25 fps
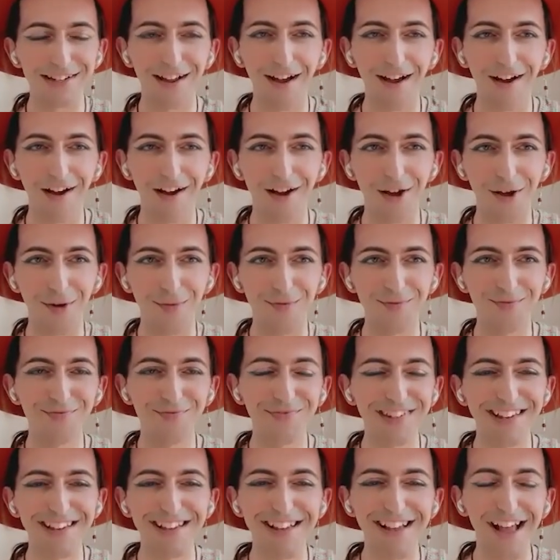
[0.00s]
I'm
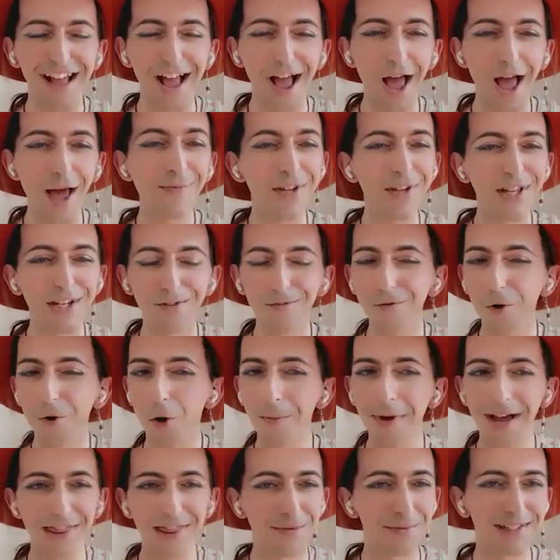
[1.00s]
going to
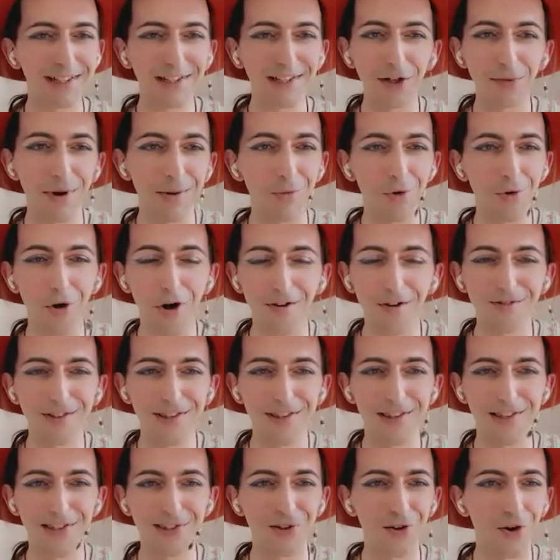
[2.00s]
format them a little bit more after
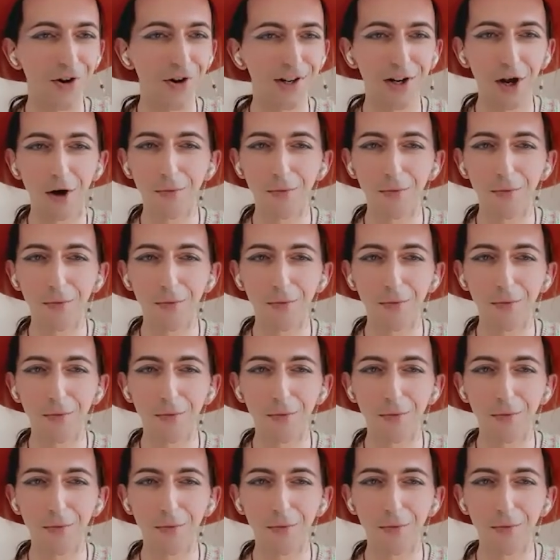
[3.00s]
this talk,